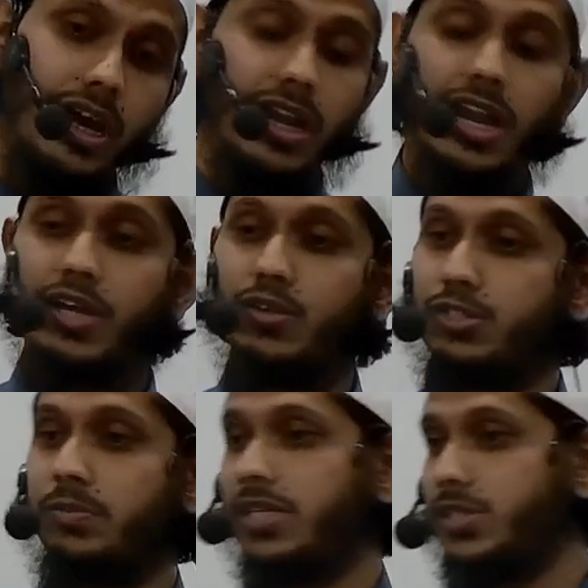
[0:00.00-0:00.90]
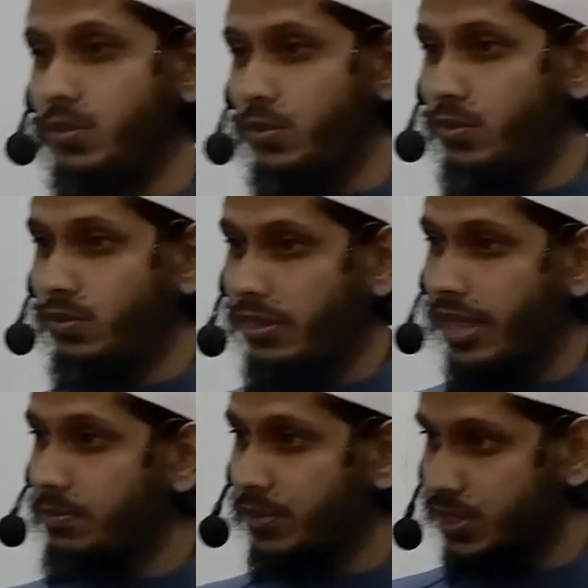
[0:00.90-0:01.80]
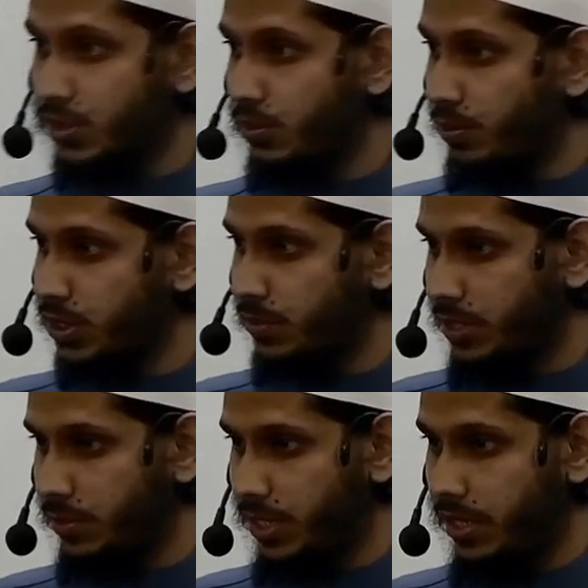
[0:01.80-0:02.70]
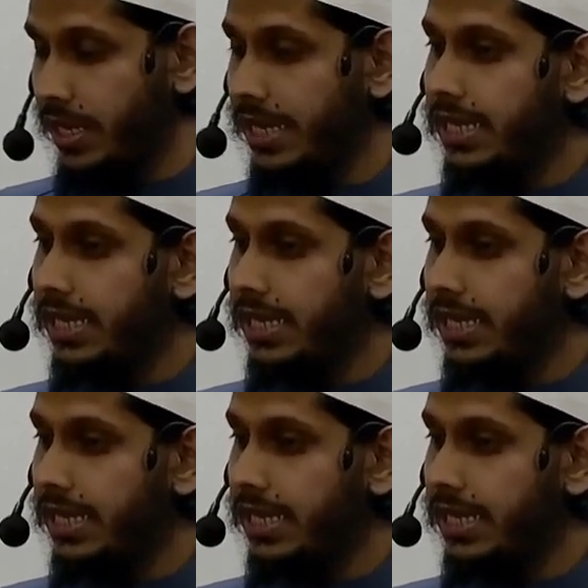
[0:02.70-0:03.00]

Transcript: Allah knows best who that person could possibly be.